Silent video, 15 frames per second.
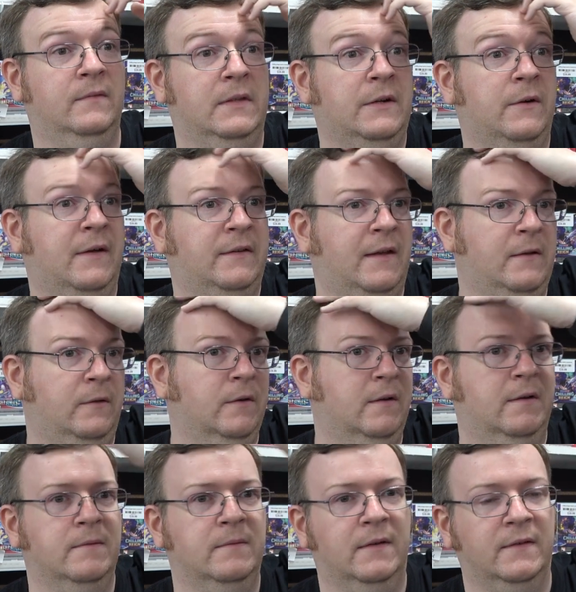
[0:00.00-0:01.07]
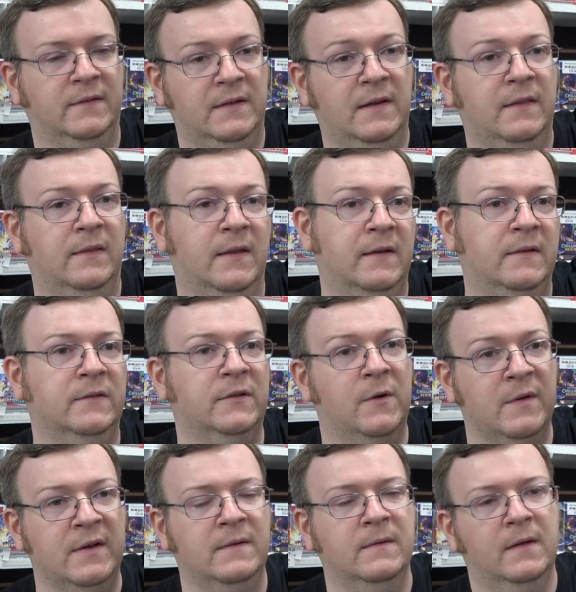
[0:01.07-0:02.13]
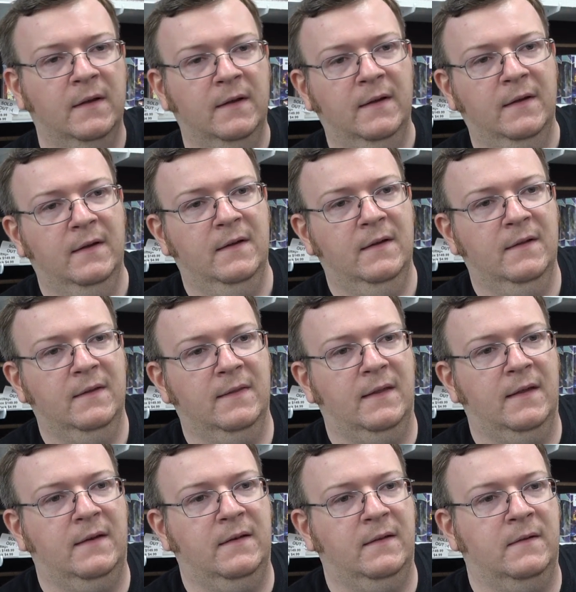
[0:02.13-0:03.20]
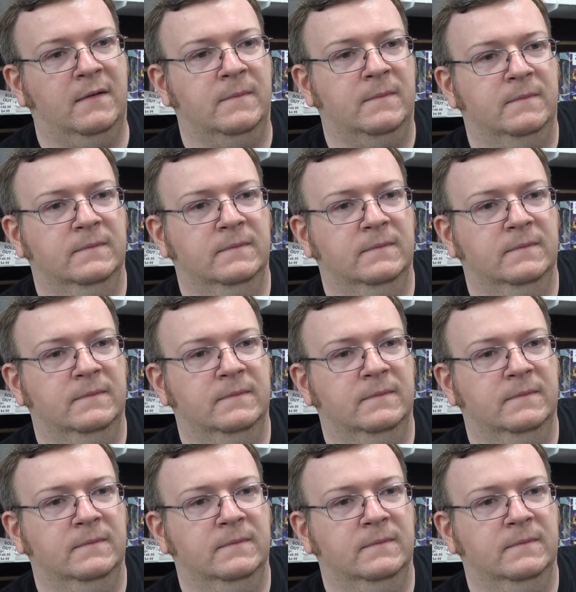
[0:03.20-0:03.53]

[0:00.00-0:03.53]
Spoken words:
as I look and see things going, that I